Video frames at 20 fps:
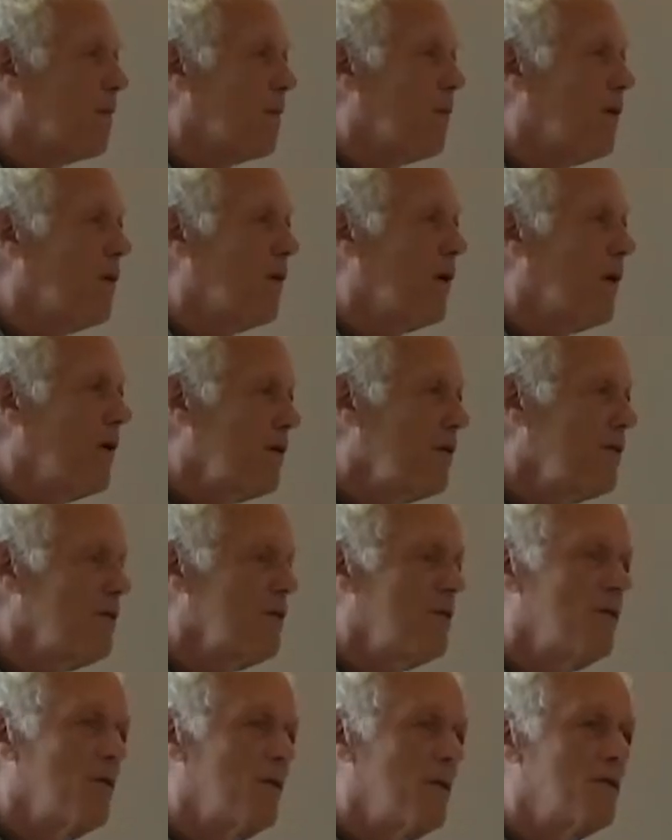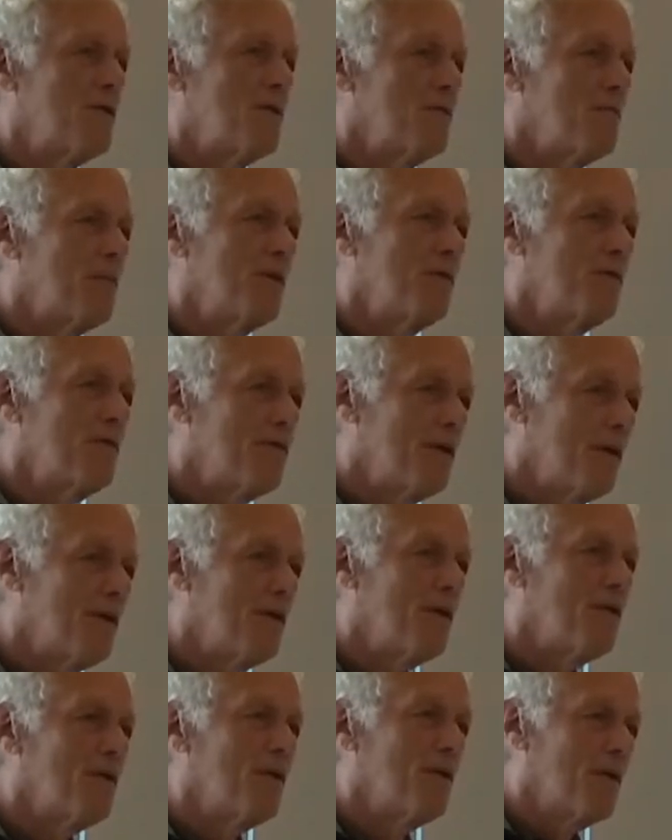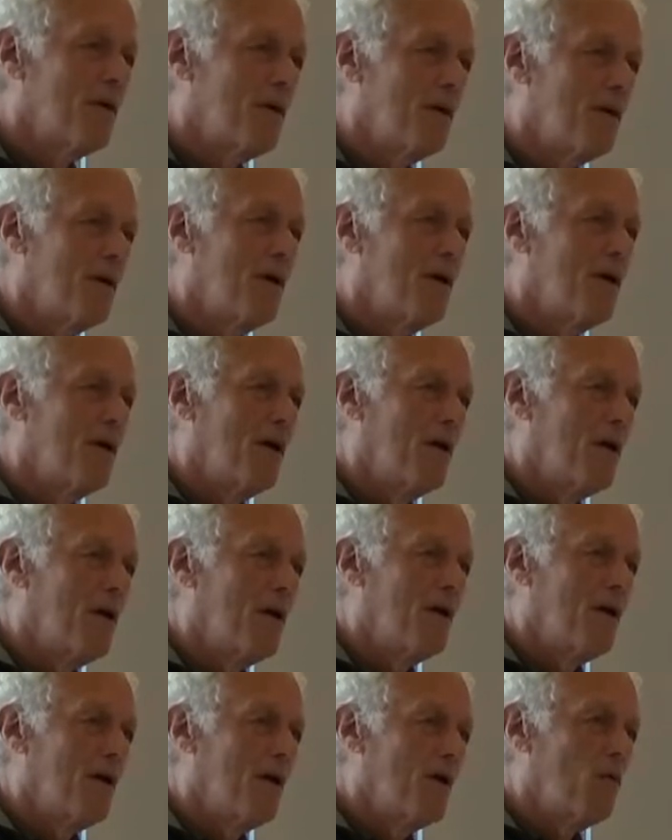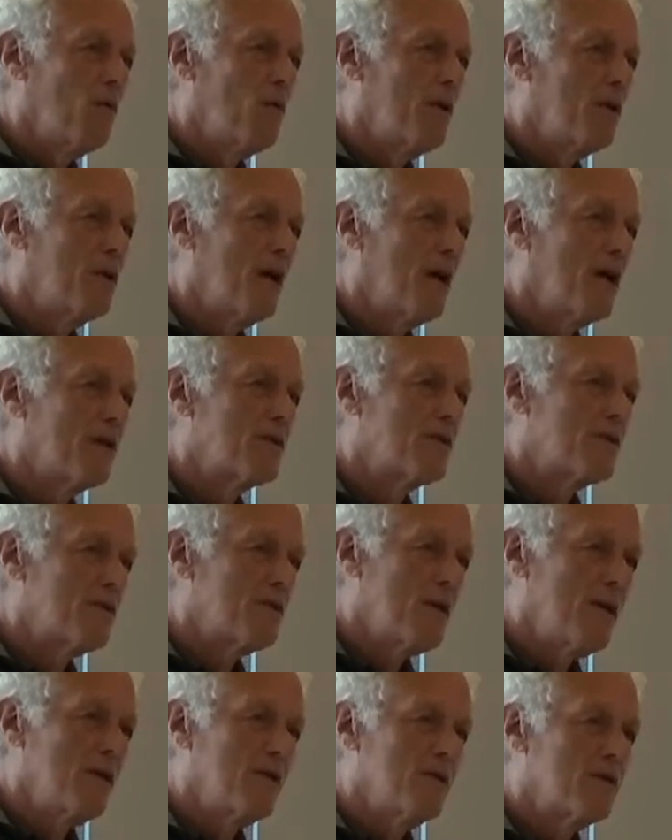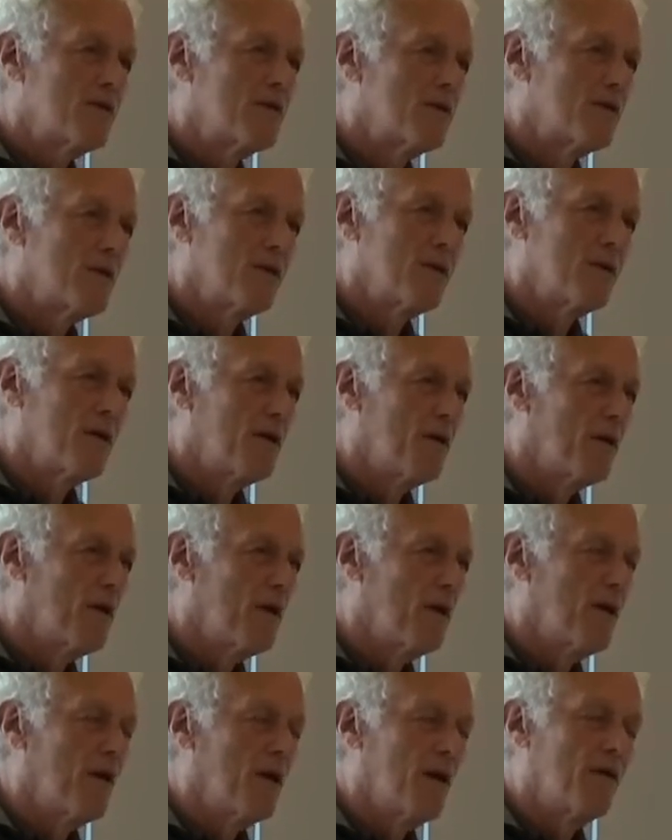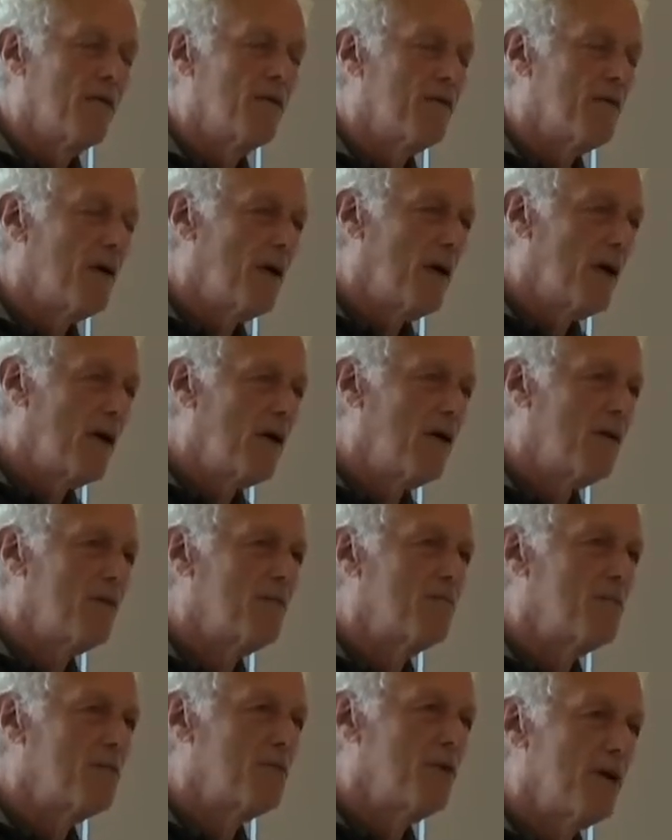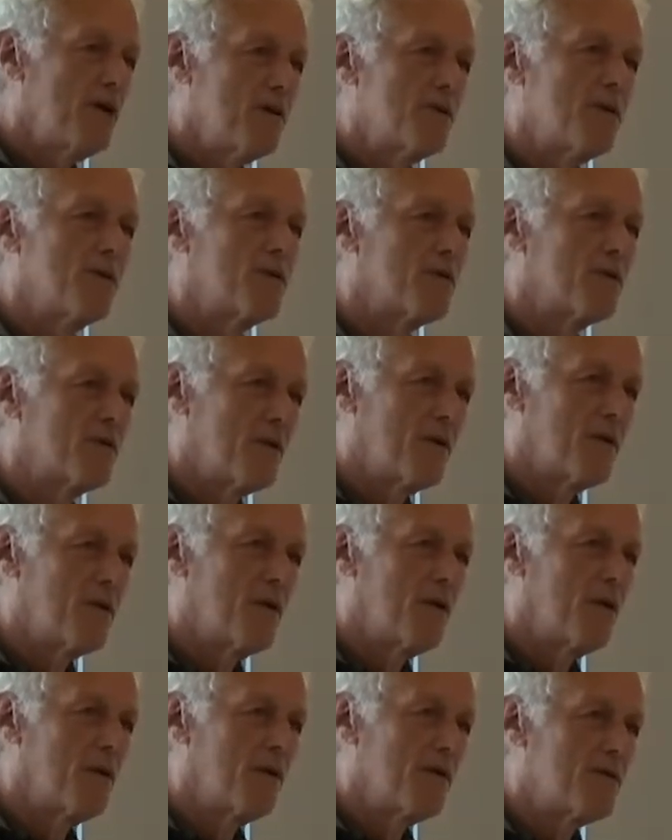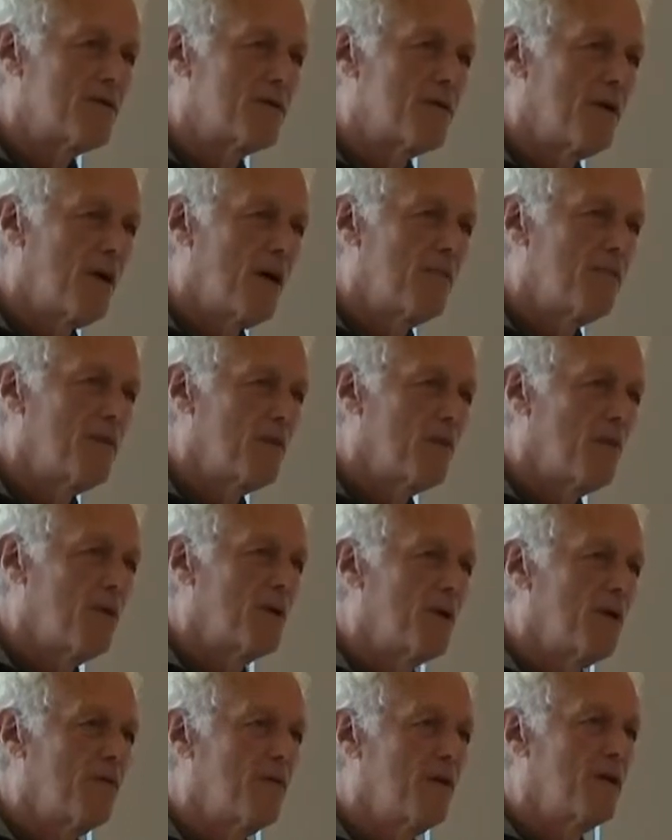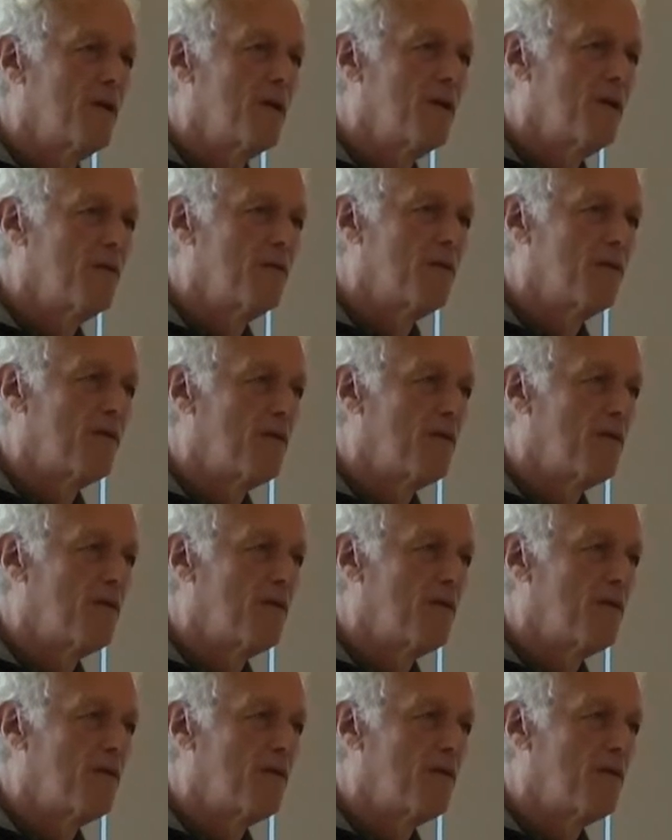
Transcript: Or are you going to be filled with that sense of how precious this time that we're given is,